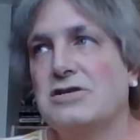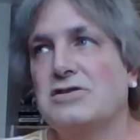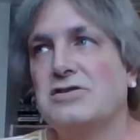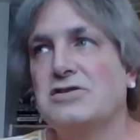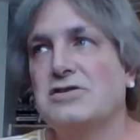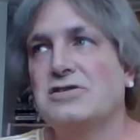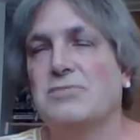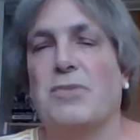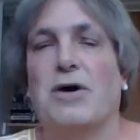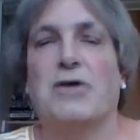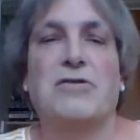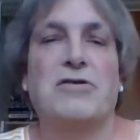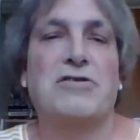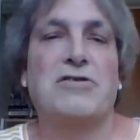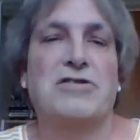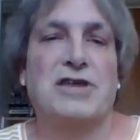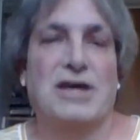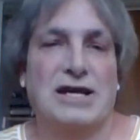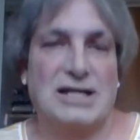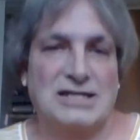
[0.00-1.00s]
some other
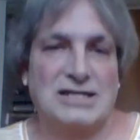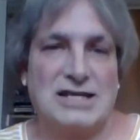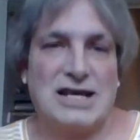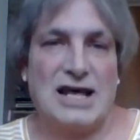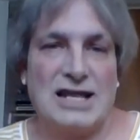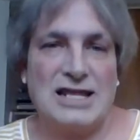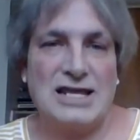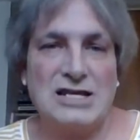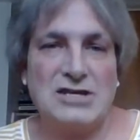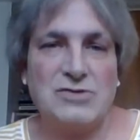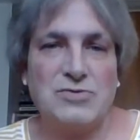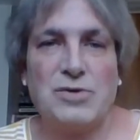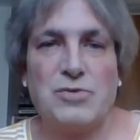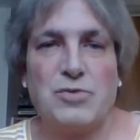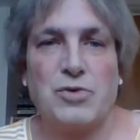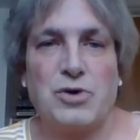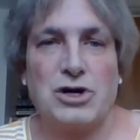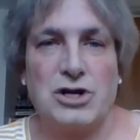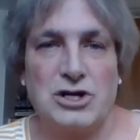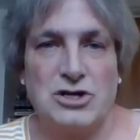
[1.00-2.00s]
things, and this week
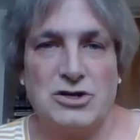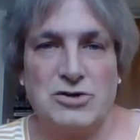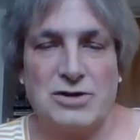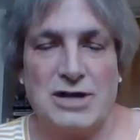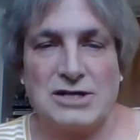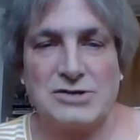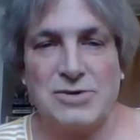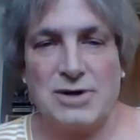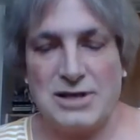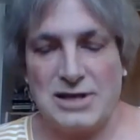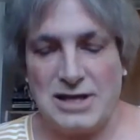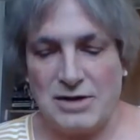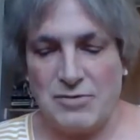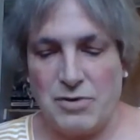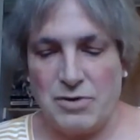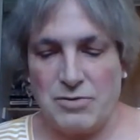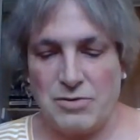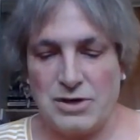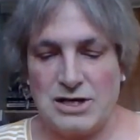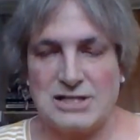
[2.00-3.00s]
we're going to do that. So I think
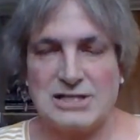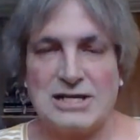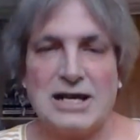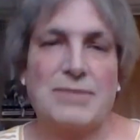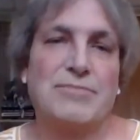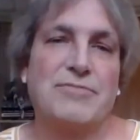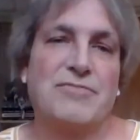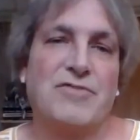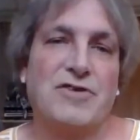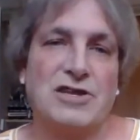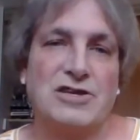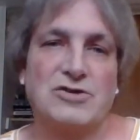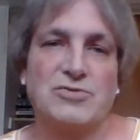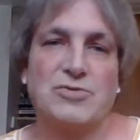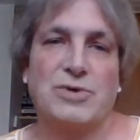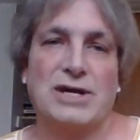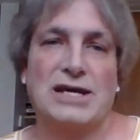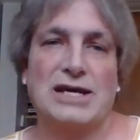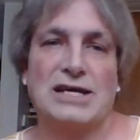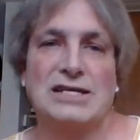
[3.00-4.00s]
what we're going to set up for
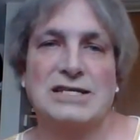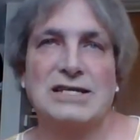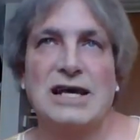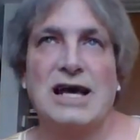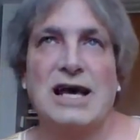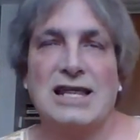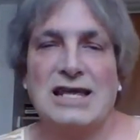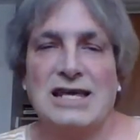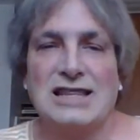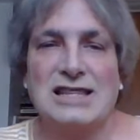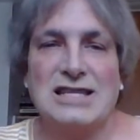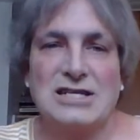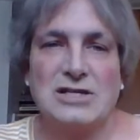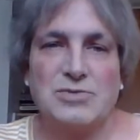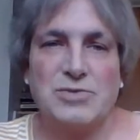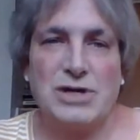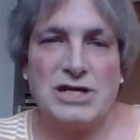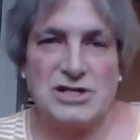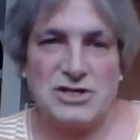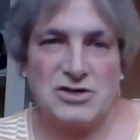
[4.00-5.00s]
this week is, I think
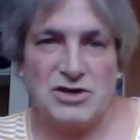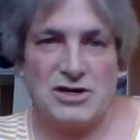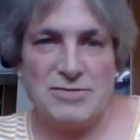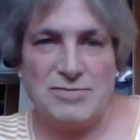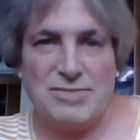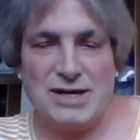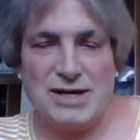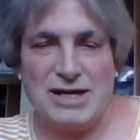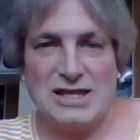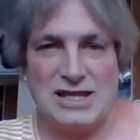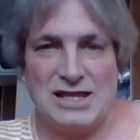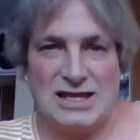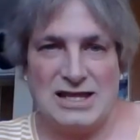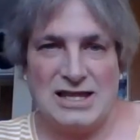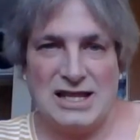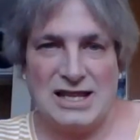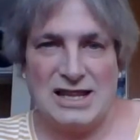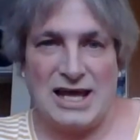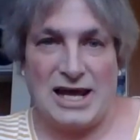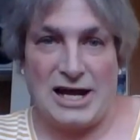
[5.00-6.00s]
this week is going to be
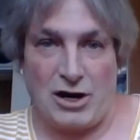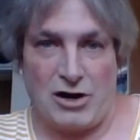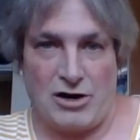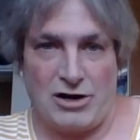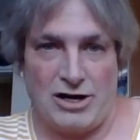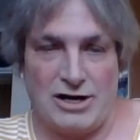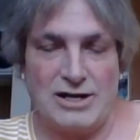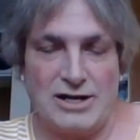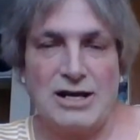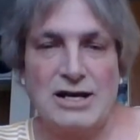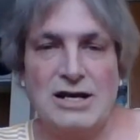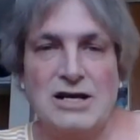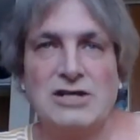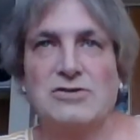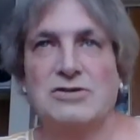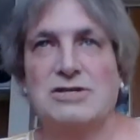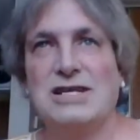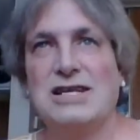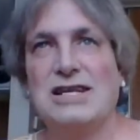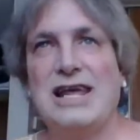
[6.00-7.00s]
the lighthearted.
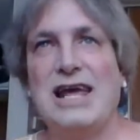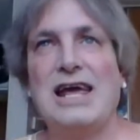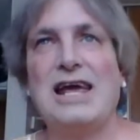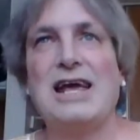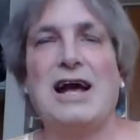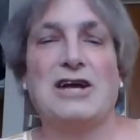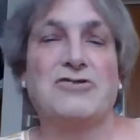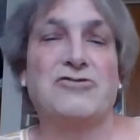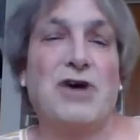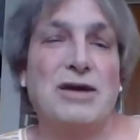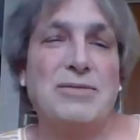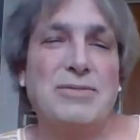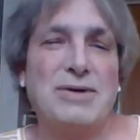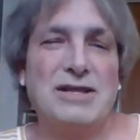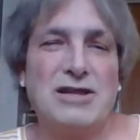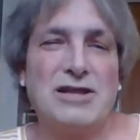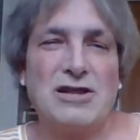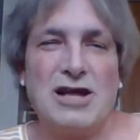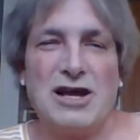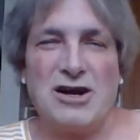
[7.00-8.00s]
So today I try to be a
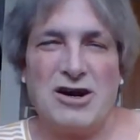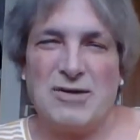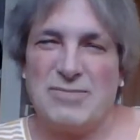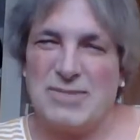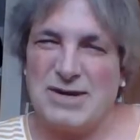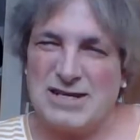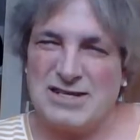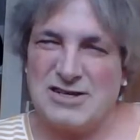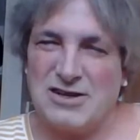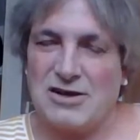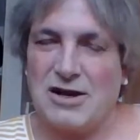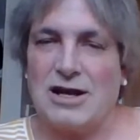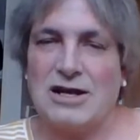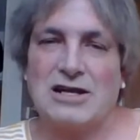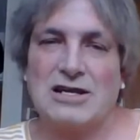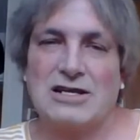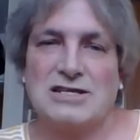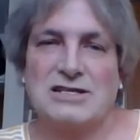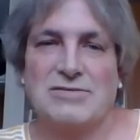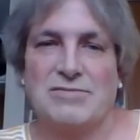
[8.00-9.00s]
little lighthearted, but I still got
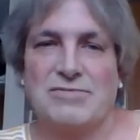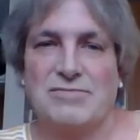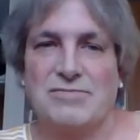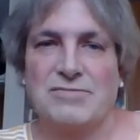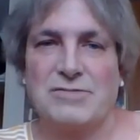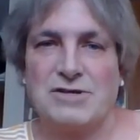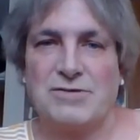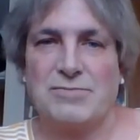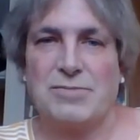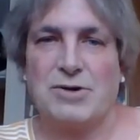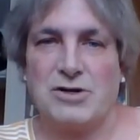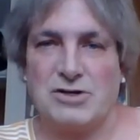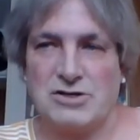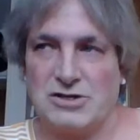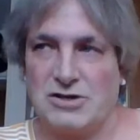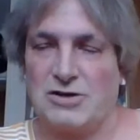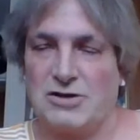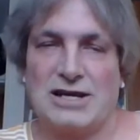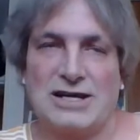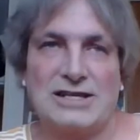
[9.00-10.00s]
into some
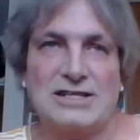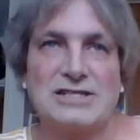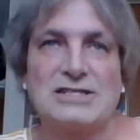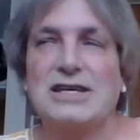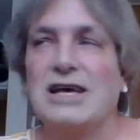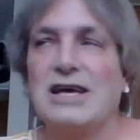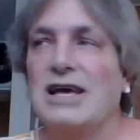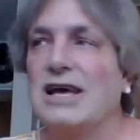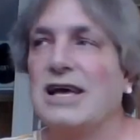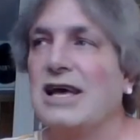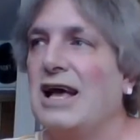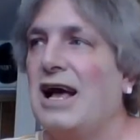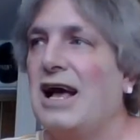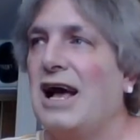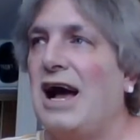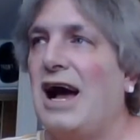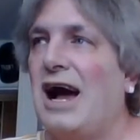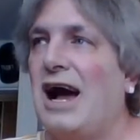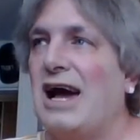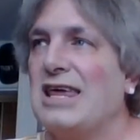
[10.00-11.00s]
personal things.
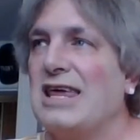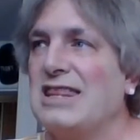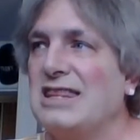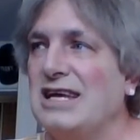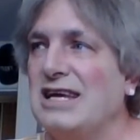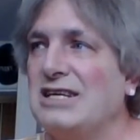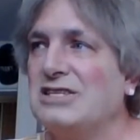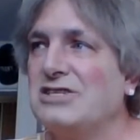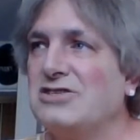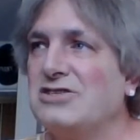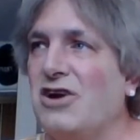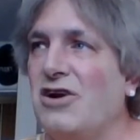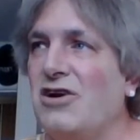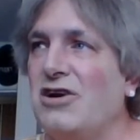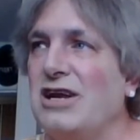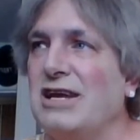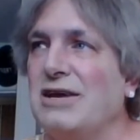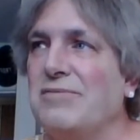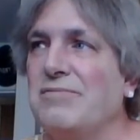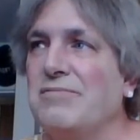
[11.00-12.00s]
I think
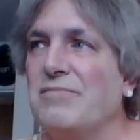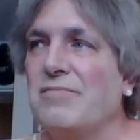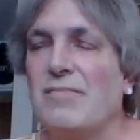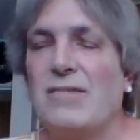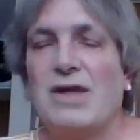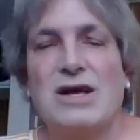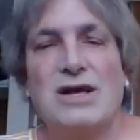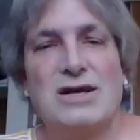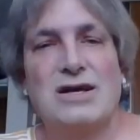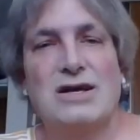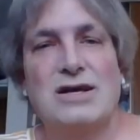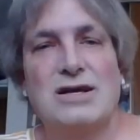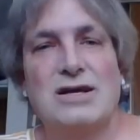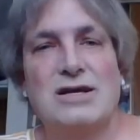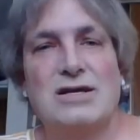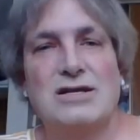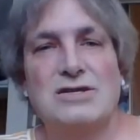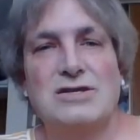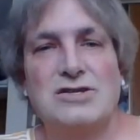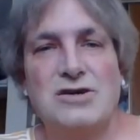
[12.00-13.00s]
starting
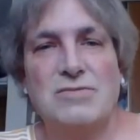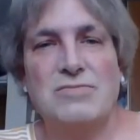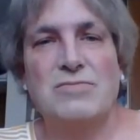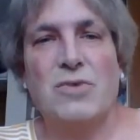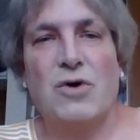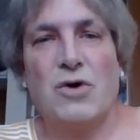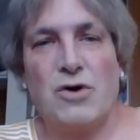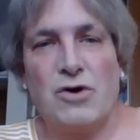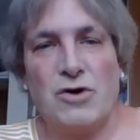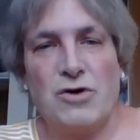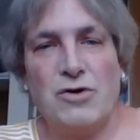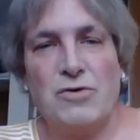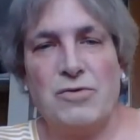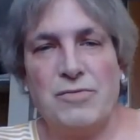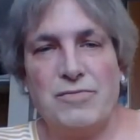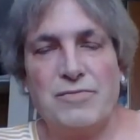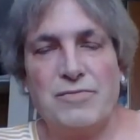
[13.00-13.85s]
tomorrow,